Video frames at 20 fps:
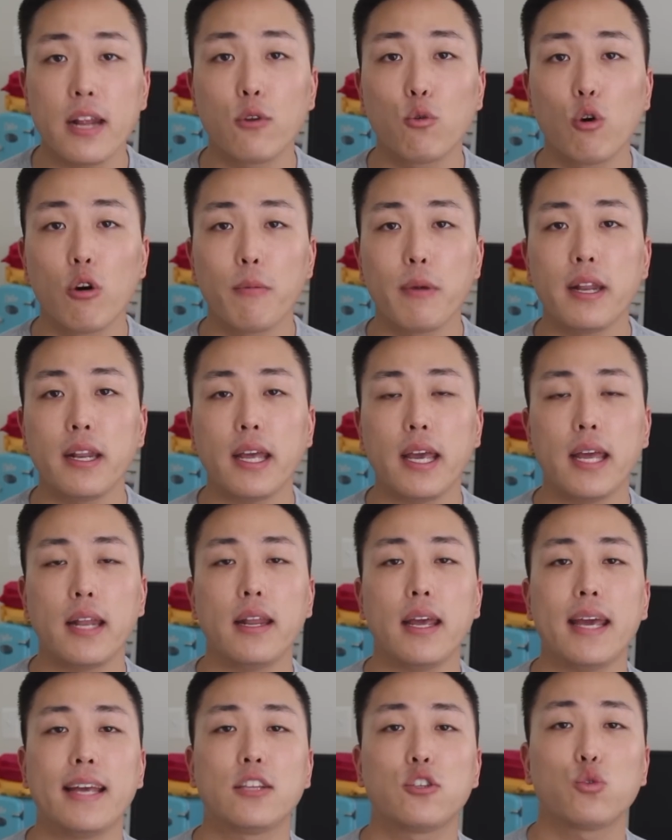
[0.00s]
and women
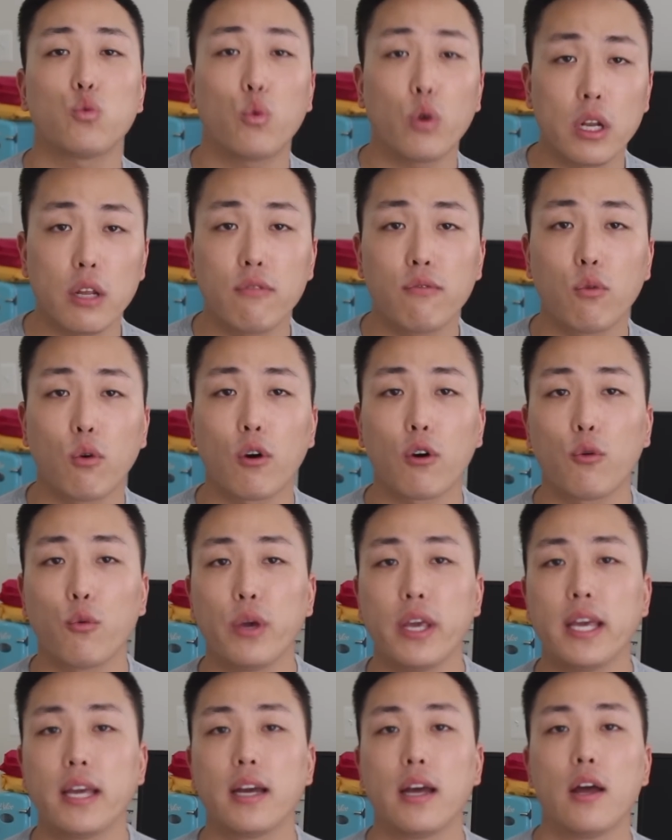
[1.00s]
in a
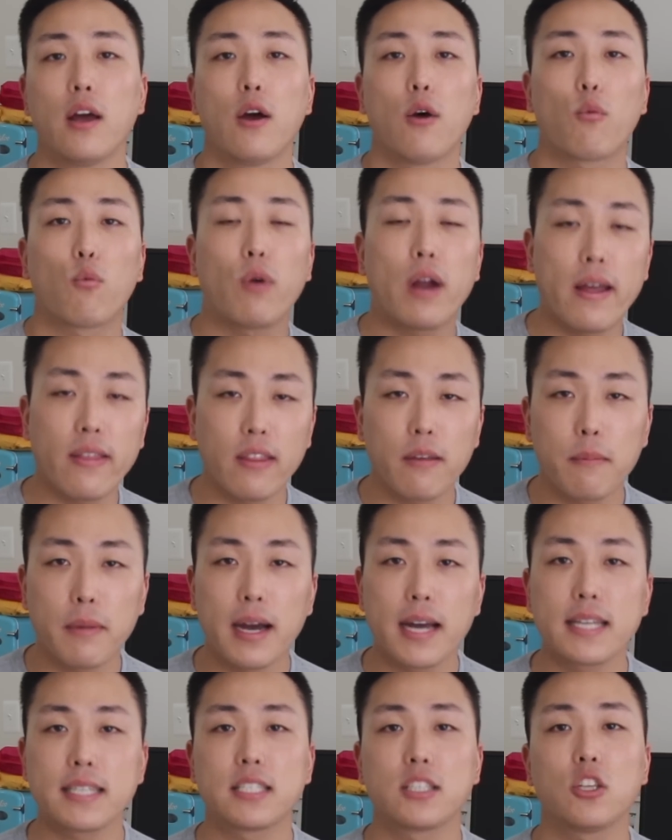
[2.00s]
24-week
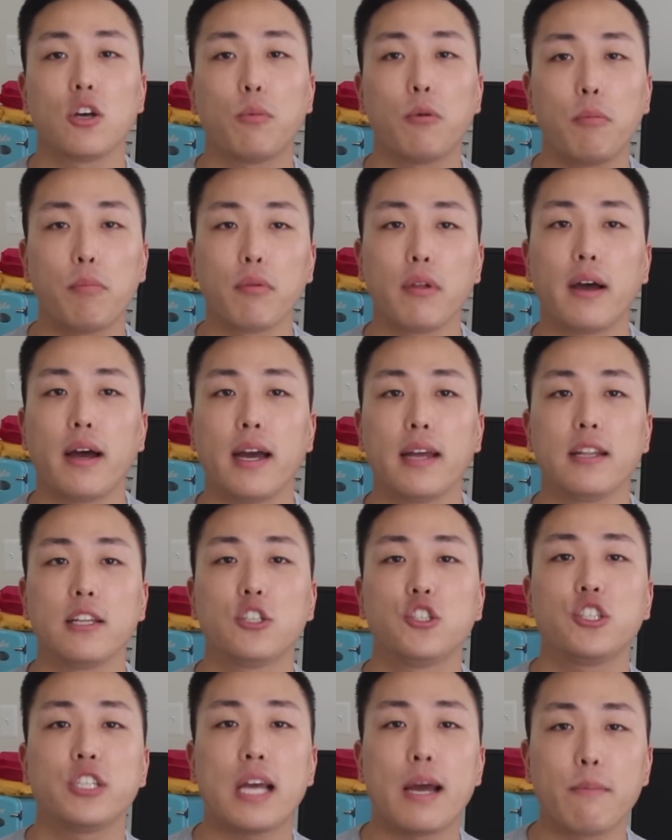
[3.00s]
randomized, double-blind,
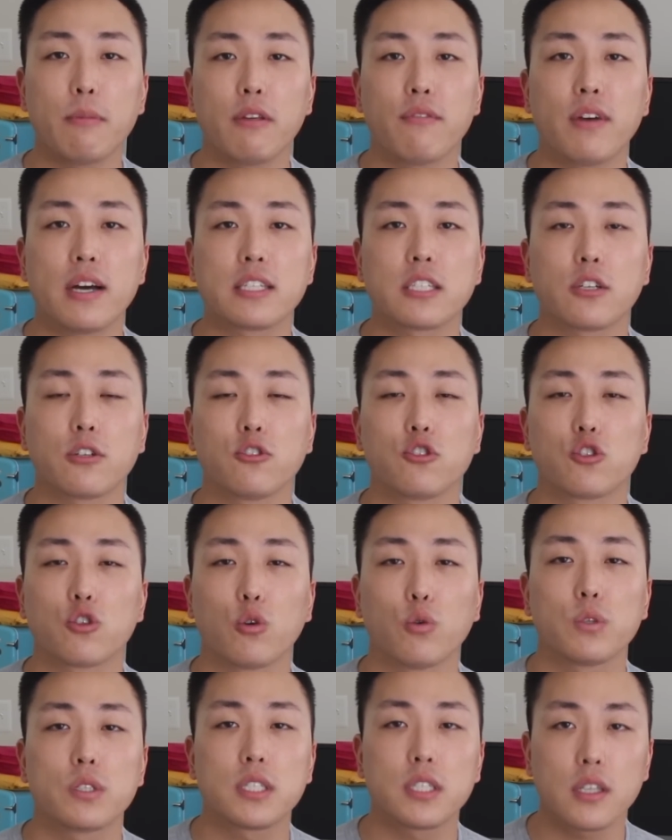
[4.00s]
sham device
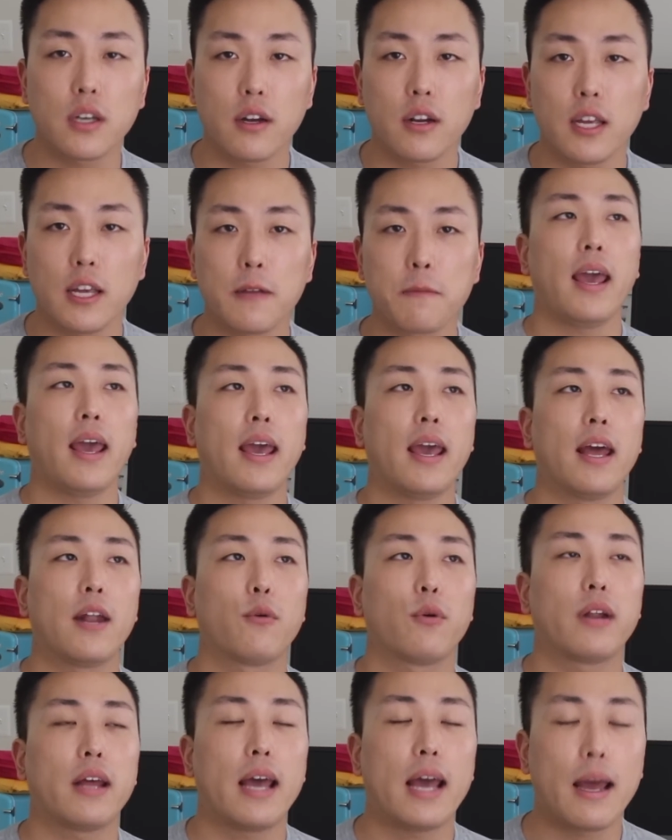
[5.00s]
controlled study.
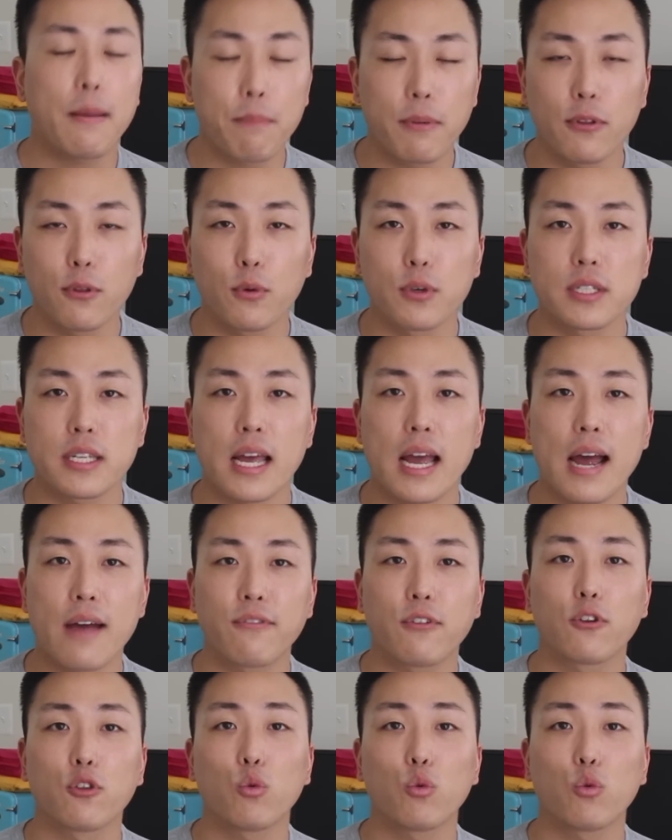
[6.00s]
And what happened was, after